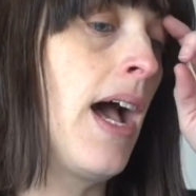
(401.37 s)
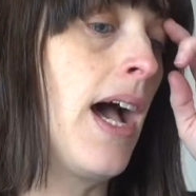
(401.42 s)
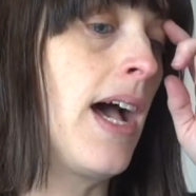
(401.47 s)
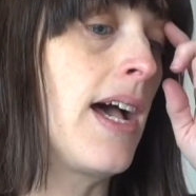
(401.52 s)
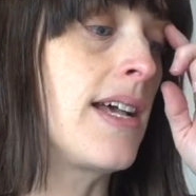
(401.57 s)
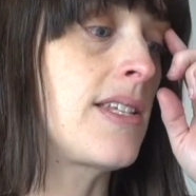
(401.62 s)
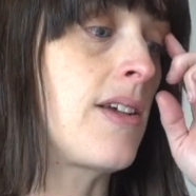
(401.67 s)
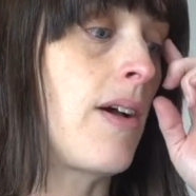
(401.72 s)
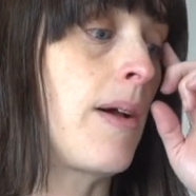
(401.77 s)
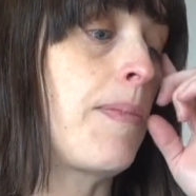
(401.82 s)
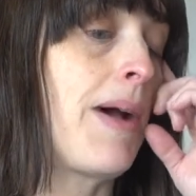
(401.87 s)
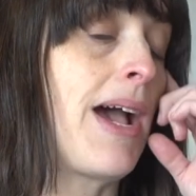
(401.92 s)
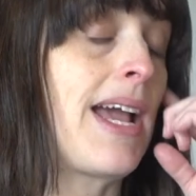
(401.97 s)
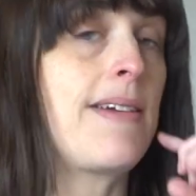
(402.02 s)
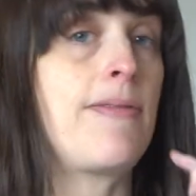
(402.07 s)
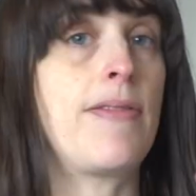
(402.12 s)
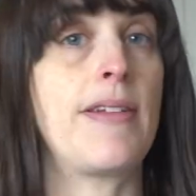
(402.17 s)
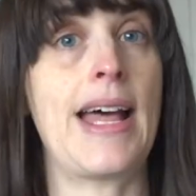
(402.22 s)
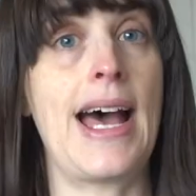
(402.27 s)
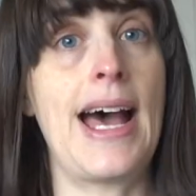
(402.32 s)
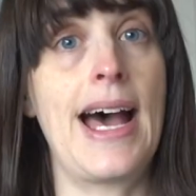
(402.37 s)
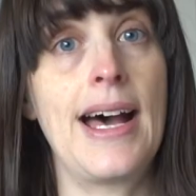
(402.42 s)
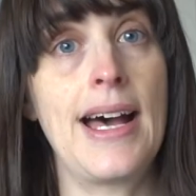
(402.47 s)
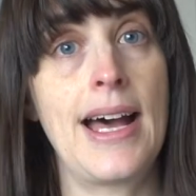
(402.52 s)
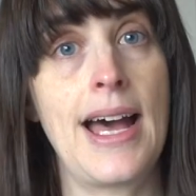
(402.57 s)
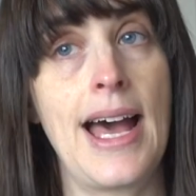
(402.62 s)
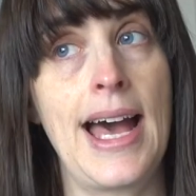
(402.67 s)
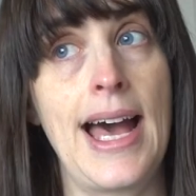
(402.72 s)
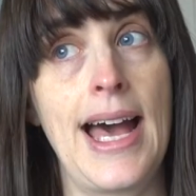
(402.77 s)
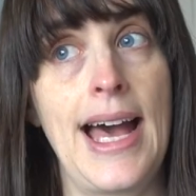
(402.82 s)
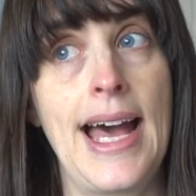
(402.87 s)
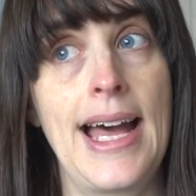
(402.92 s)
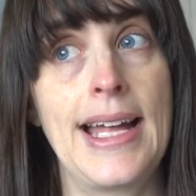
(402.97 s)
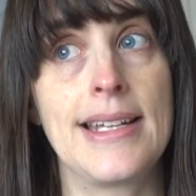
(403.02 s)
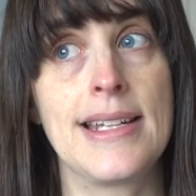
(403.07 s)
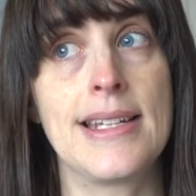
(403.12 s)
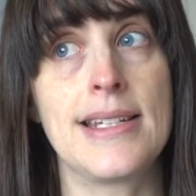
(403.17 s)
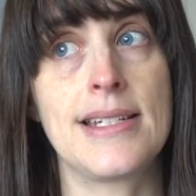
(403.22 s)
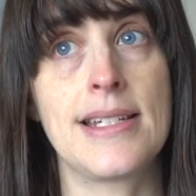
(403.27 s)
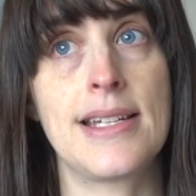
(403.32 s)
So I pay for that
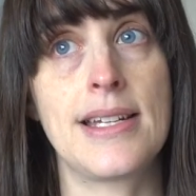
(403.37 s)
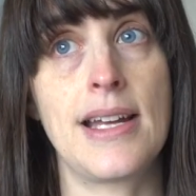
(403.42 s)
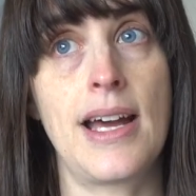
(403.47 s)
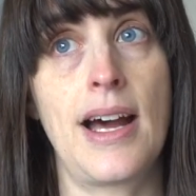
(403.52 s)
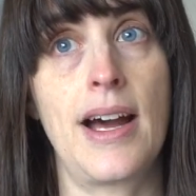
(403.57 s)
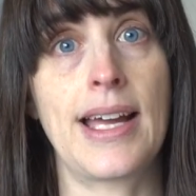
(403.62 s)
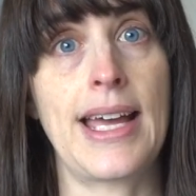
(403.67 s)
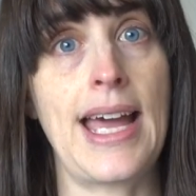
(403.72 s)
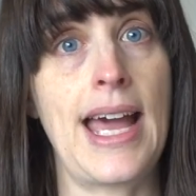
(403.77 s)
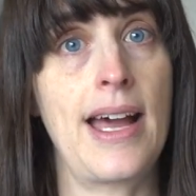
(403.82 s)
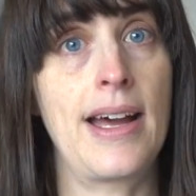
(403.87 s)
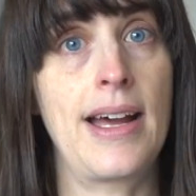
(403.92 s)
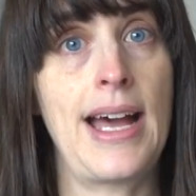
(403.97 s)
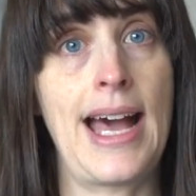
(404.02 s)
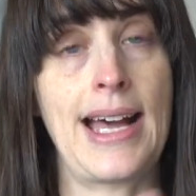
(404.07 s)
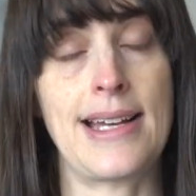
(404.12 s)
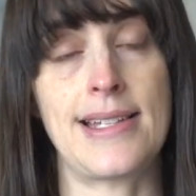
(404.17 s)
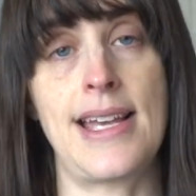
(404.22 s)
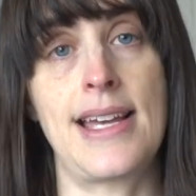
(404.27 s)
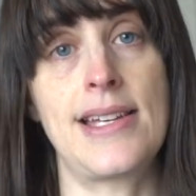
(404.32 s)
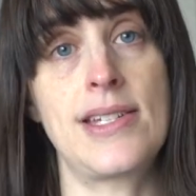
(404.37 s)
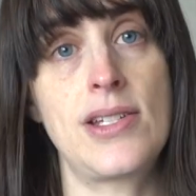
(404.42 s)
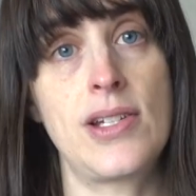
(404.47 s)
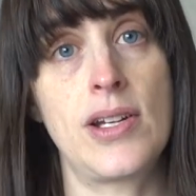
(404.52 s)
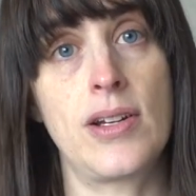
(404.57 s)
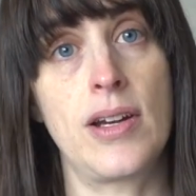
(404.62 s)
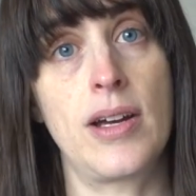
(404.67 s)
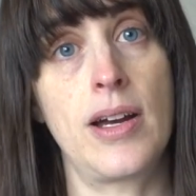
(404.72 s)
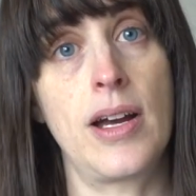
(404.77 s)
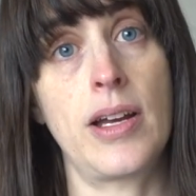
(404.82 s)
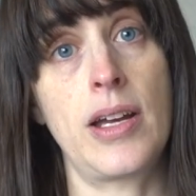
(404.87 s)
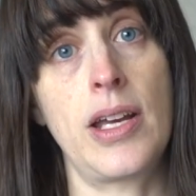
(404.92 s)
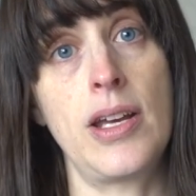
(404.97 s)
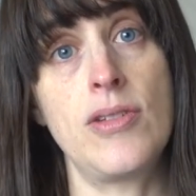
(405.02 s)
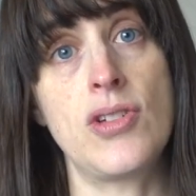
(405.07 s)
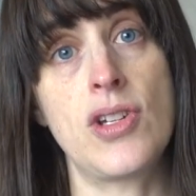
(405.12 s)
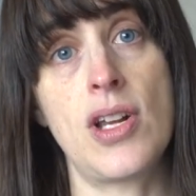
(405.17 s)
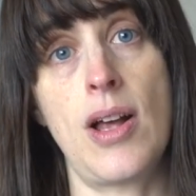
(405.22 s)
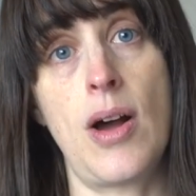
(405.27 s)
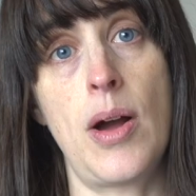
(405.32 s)
and I get access to a
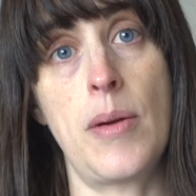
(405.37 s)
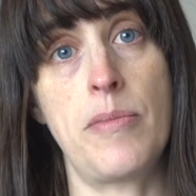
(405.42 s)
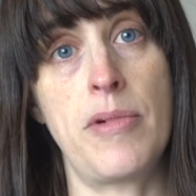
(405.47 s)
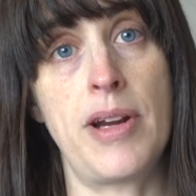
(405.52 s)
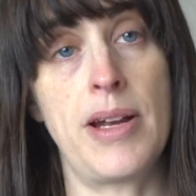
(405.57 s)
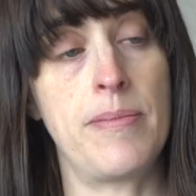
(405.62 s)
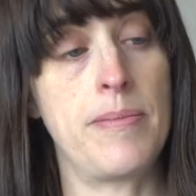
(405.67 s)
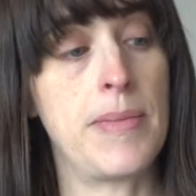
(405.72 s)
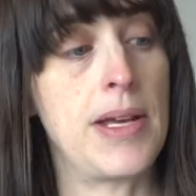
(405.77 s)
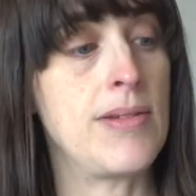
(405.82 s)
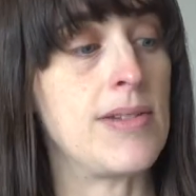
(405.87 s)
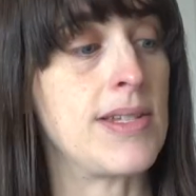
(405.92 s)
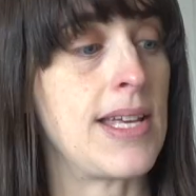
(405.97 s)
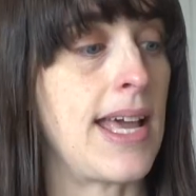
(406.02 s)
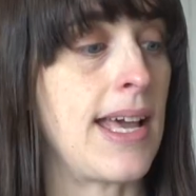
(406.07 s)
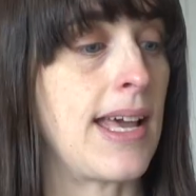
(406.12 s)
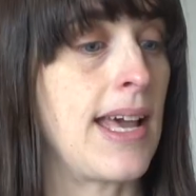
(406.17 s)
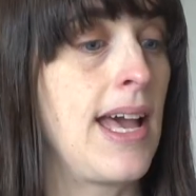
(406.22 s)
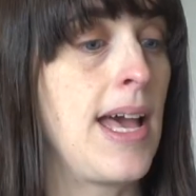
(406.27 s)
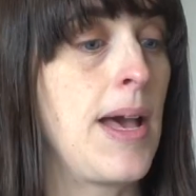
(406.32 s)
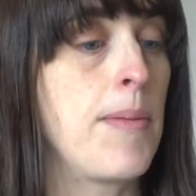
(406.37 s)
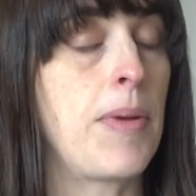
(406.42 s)
huge library of music.